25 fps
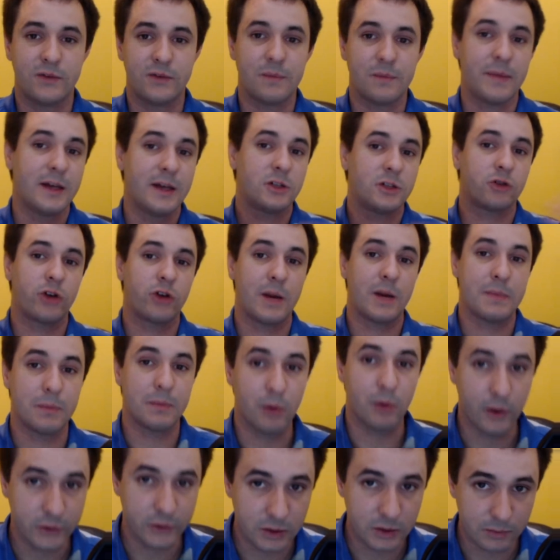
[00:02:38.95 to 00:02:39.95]
the best treatment
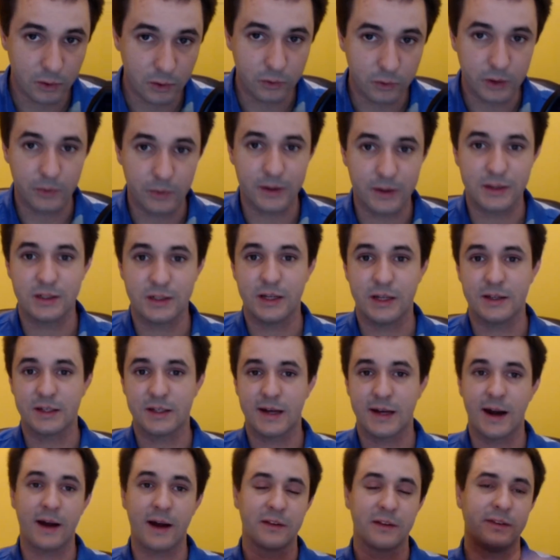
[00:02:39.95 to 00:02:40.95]
possible, you want to see this
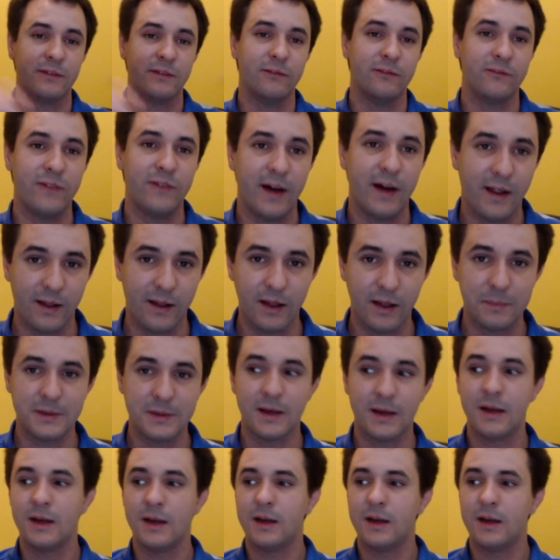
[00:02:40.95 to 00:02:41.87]
character developed,